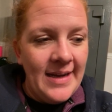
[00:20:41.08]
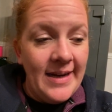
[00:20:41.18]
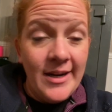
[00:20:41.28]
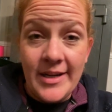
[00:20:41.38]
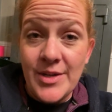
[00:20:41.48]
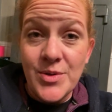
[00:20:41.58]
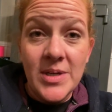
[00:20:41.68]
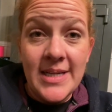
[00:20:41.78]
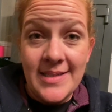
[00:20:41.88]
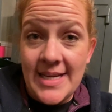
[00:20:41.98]
our
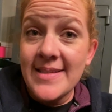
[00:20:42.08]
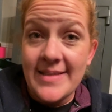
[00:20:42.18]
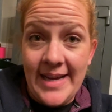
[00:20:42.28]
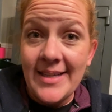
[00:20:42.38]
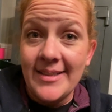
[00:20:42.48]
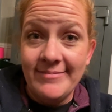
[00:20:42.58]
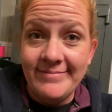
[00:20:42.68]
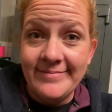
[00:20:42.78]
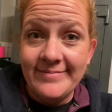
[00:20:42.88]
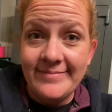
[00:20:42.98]
country is at stake.
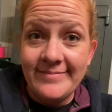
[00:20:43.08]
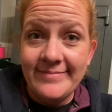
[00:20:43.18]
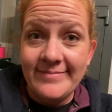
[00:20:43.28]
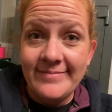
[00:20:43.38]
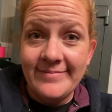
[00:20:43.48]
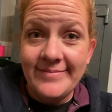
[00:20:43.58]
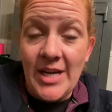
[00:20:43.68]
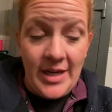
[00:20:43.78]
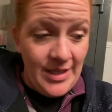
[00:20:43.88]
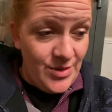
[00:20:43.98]

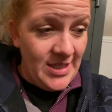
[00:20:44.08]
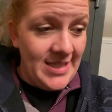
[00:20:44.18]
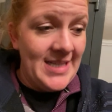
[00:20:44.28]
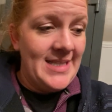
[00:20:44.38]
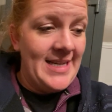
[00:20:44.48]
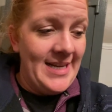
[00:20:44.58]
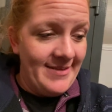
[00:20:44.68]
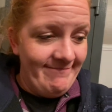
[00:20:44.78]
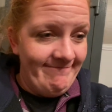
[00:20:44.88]
Our country is at stake.